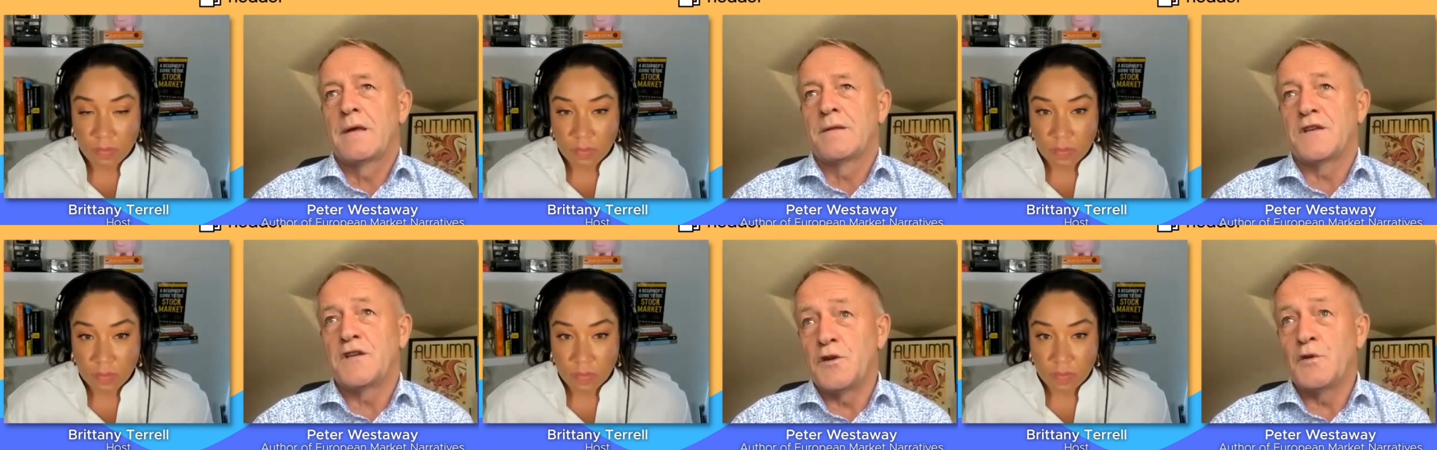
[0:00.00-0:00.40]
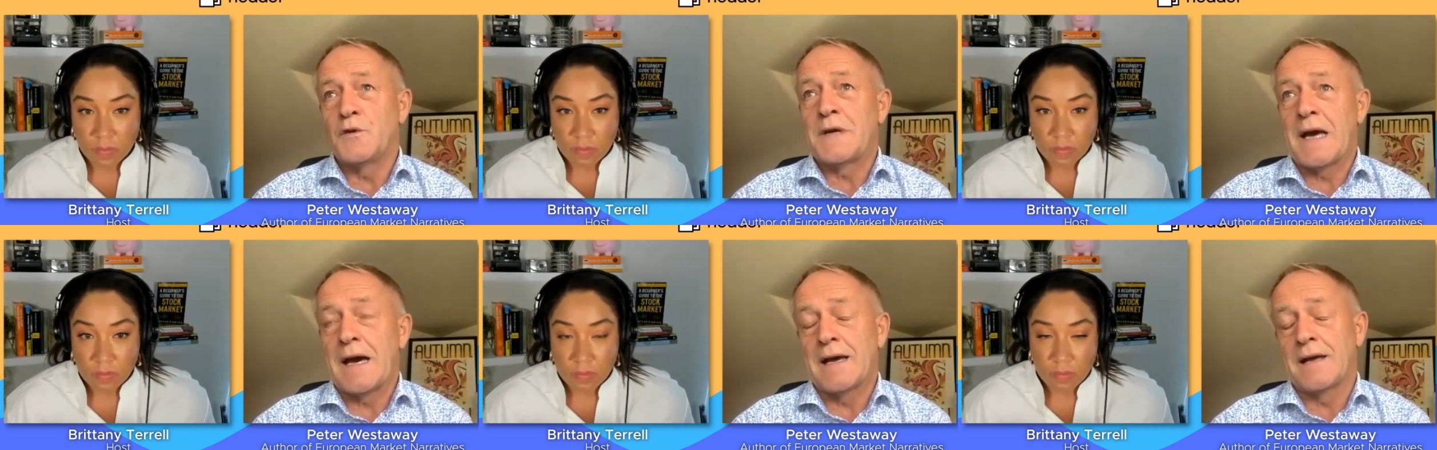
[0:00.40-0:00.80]
Speaker 1: the
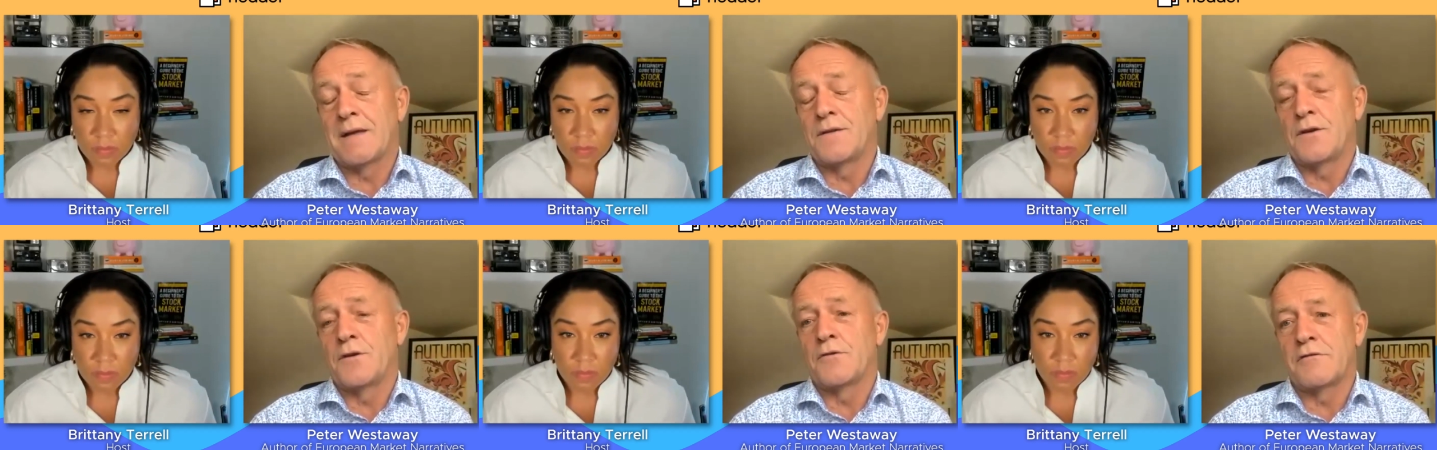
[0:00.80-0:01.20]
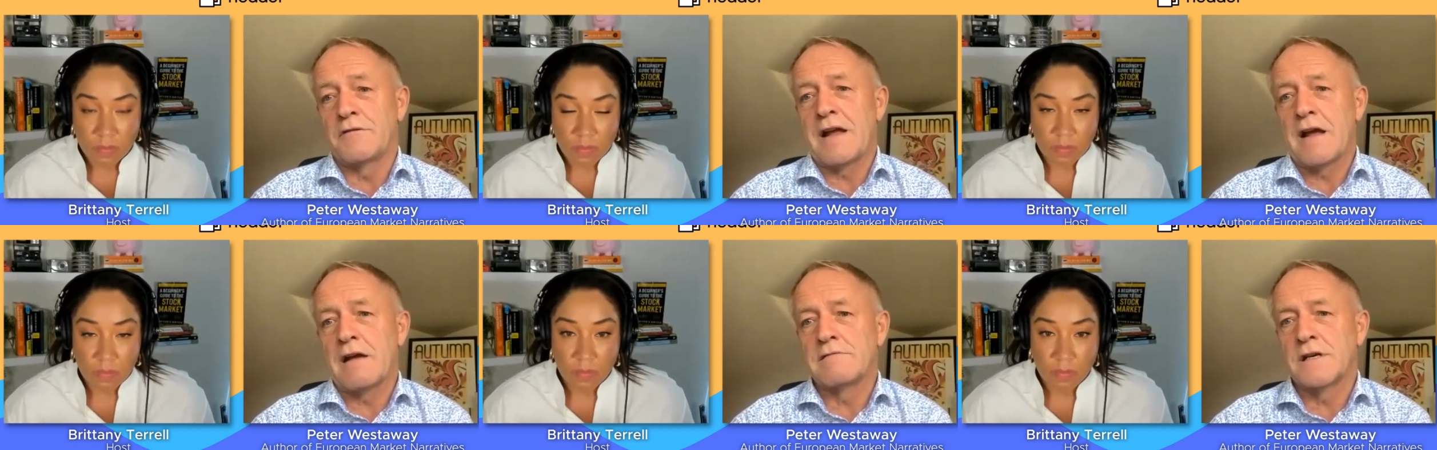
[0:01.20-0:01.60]
UK and the euro
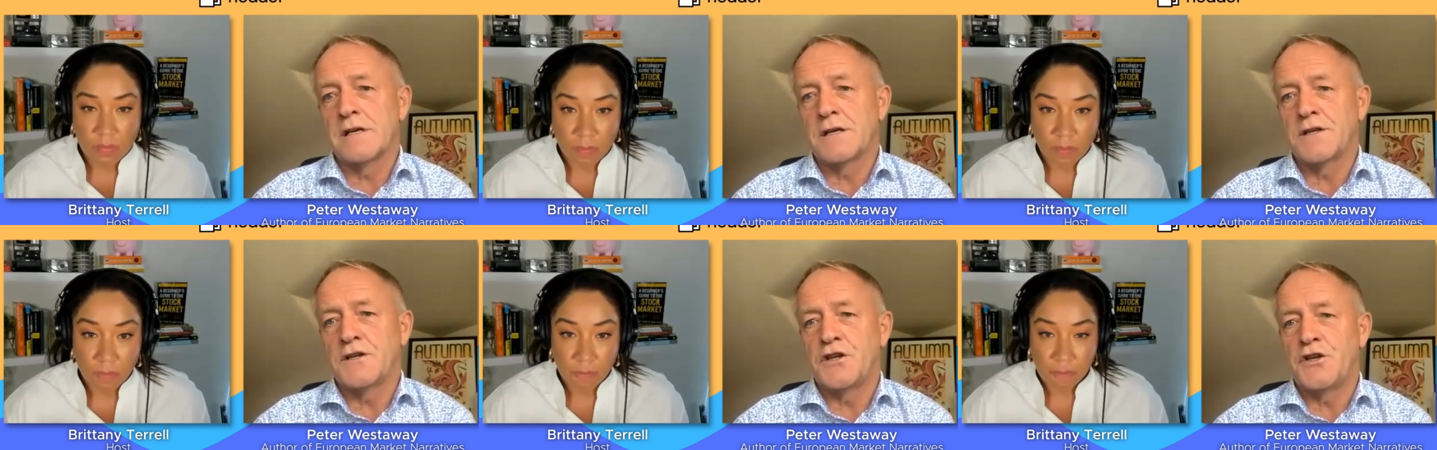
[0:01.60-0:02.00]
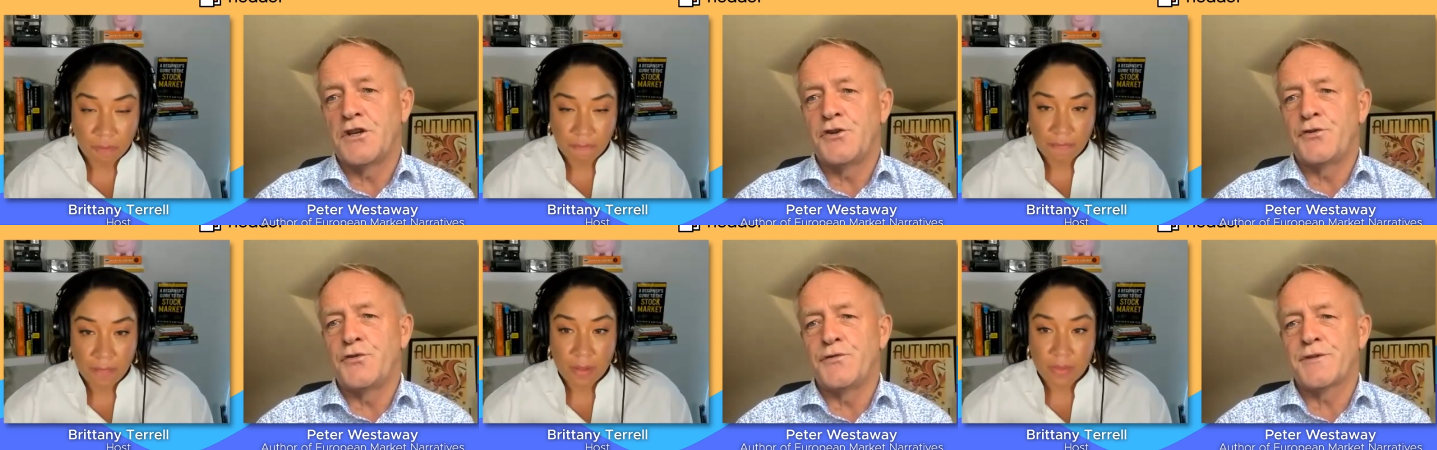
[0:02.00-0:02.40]
area
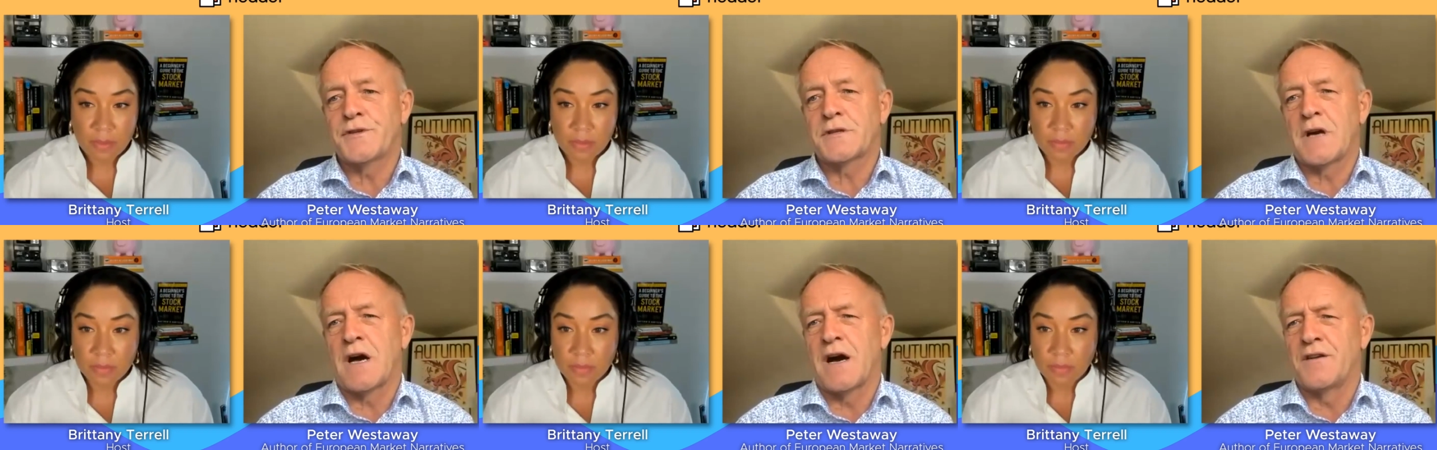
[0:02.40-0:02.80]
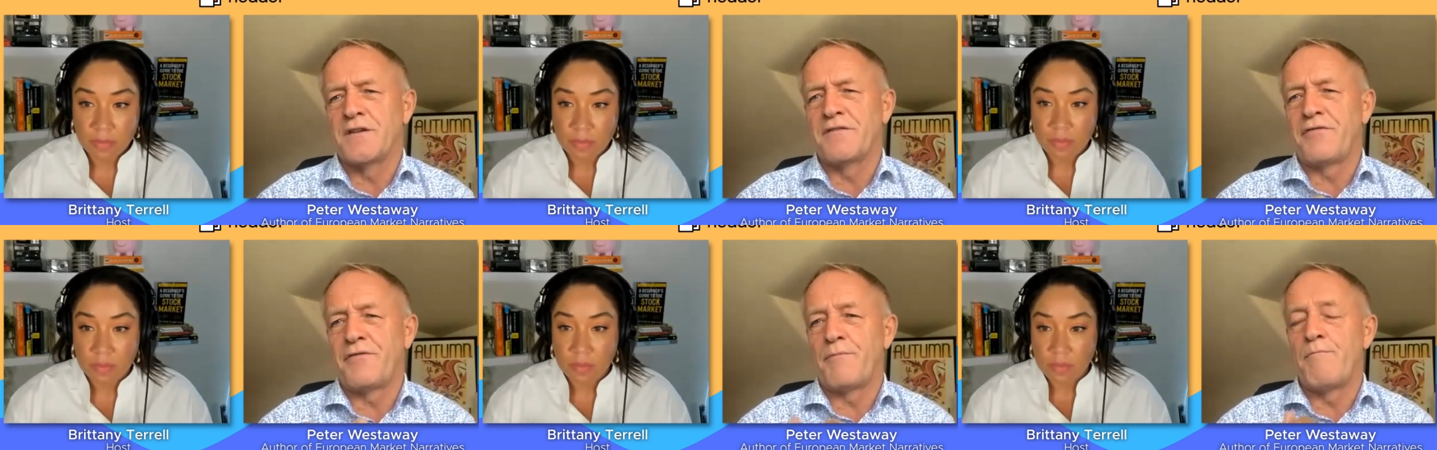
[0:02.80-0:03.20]
use kind
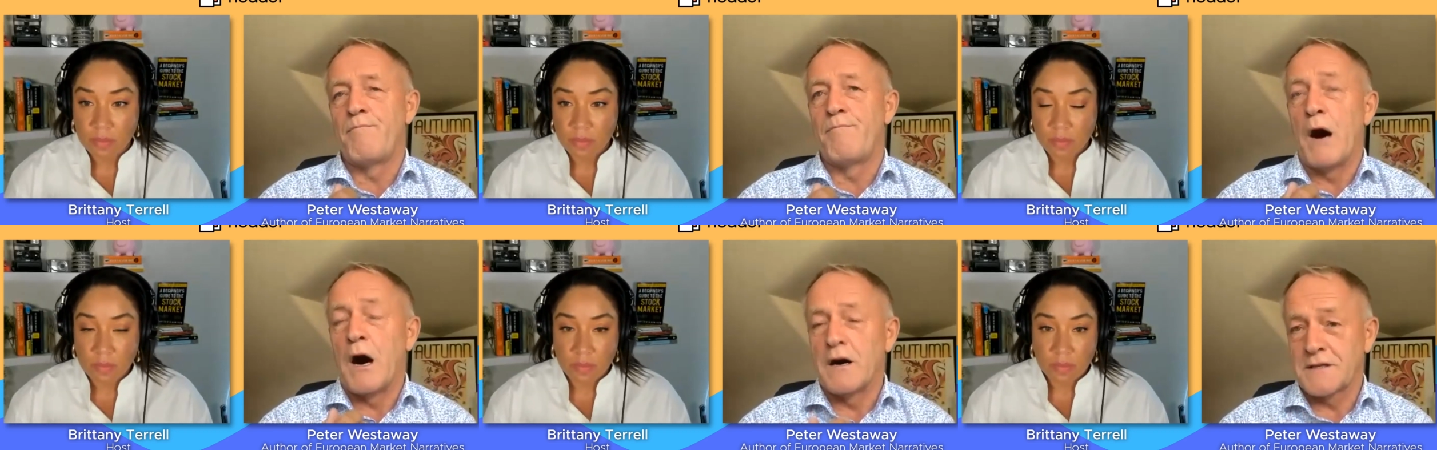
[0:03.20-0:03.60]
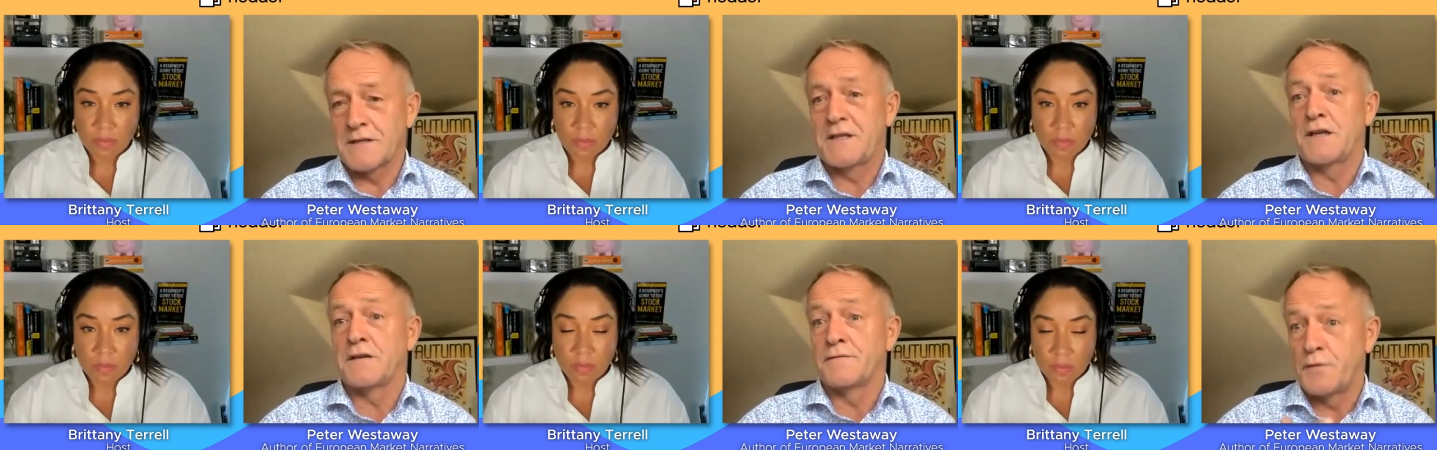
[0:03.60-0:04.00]
of
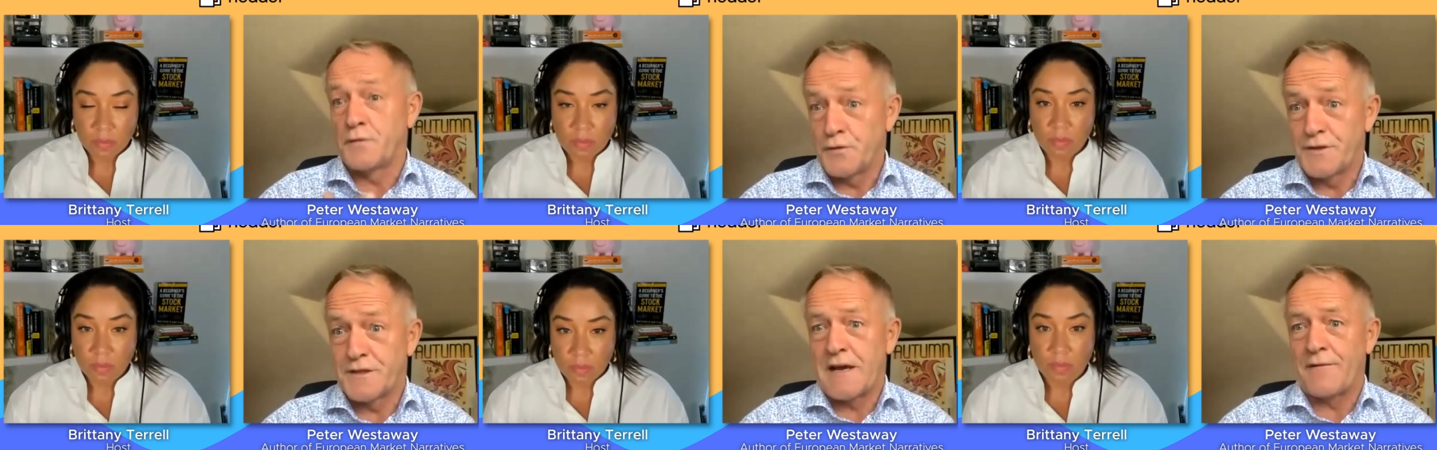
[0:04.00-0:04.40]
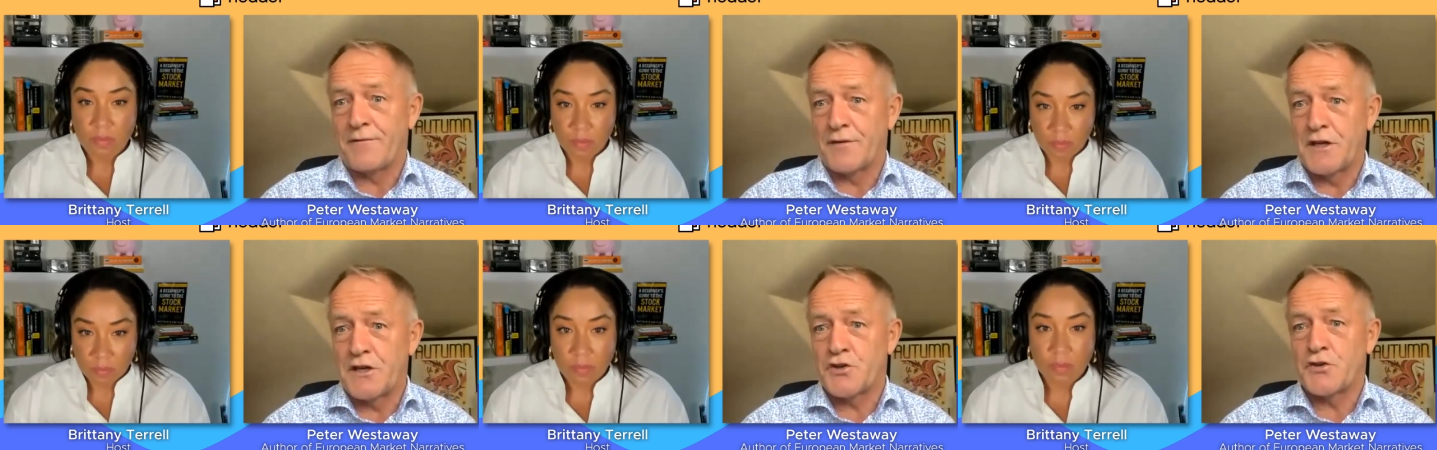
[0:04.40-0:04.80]
basket of goods
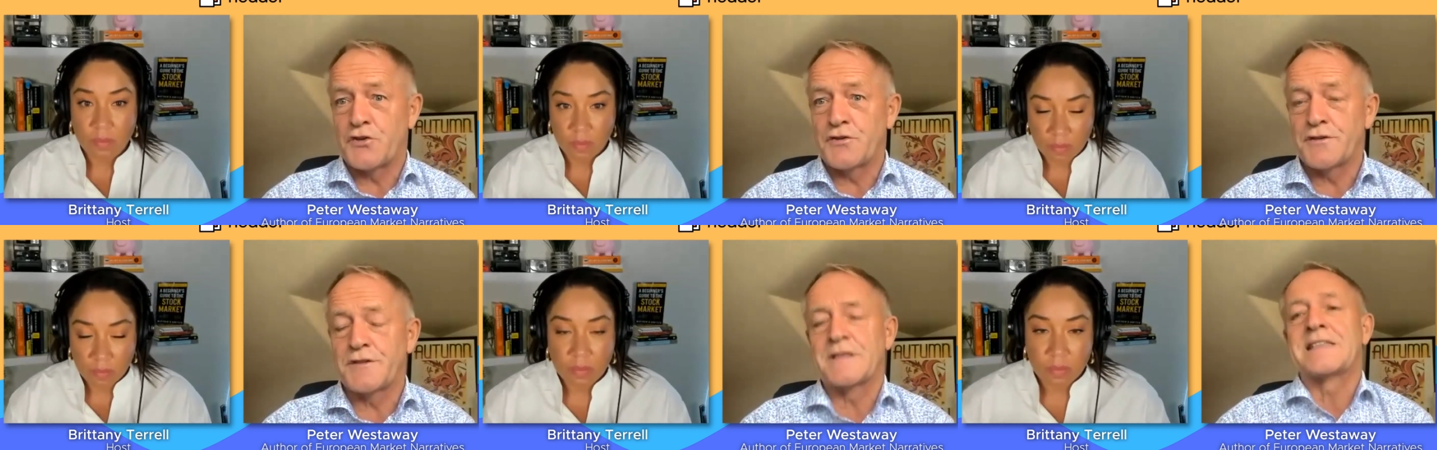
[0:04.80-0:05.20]
definitions,